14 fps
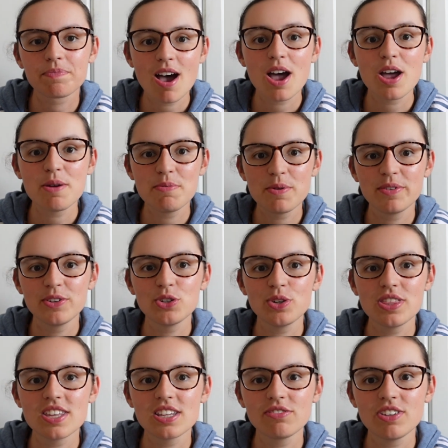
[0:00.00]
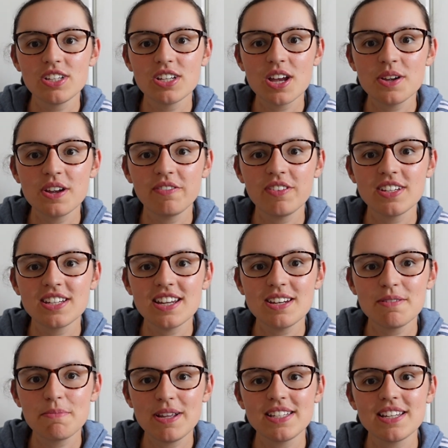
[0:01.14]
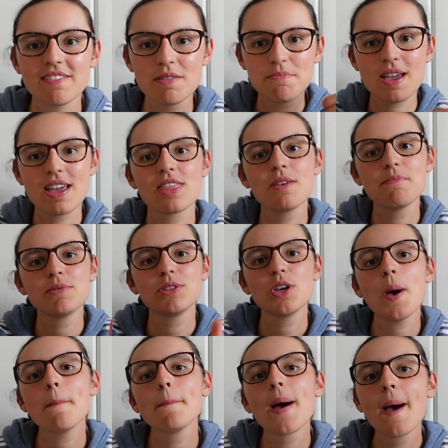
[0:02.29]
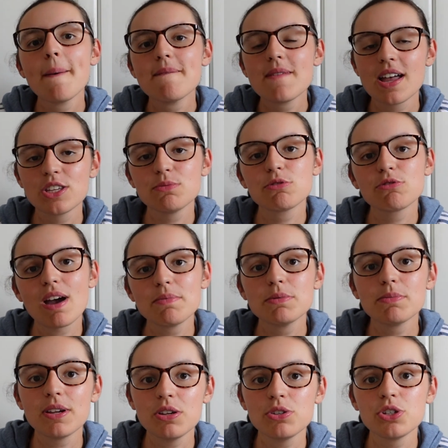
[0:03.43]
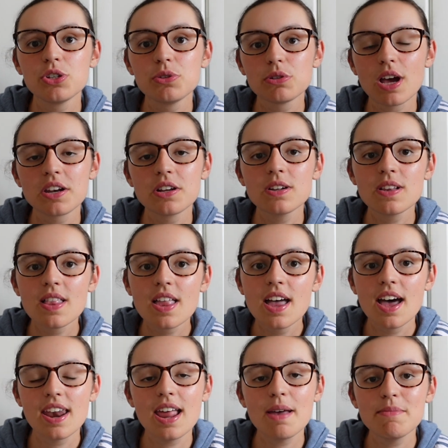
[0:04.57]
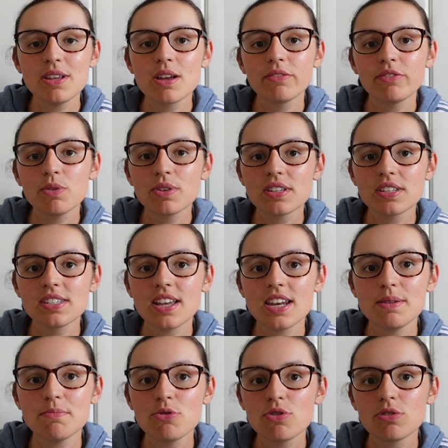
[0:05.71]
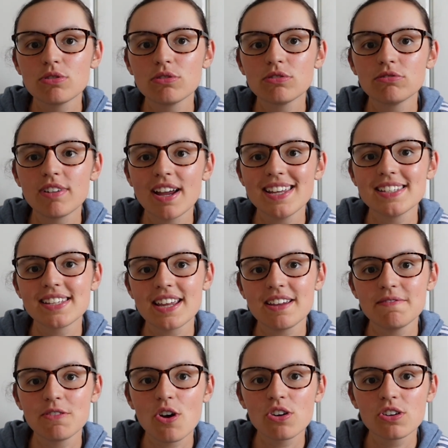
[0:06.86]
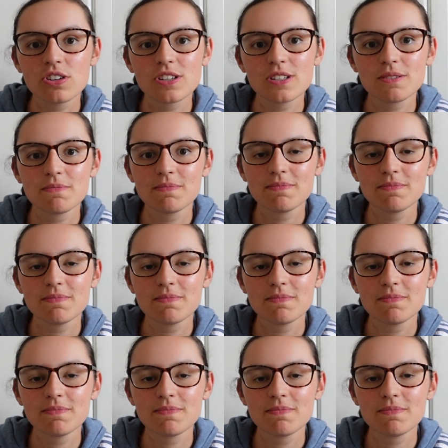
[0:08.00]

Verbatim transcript: I hope you enjoyed this video. If you did, please give it a big thumbs up and subscribe to my YouTube channel and let me know if you want to see any more race day vlogs.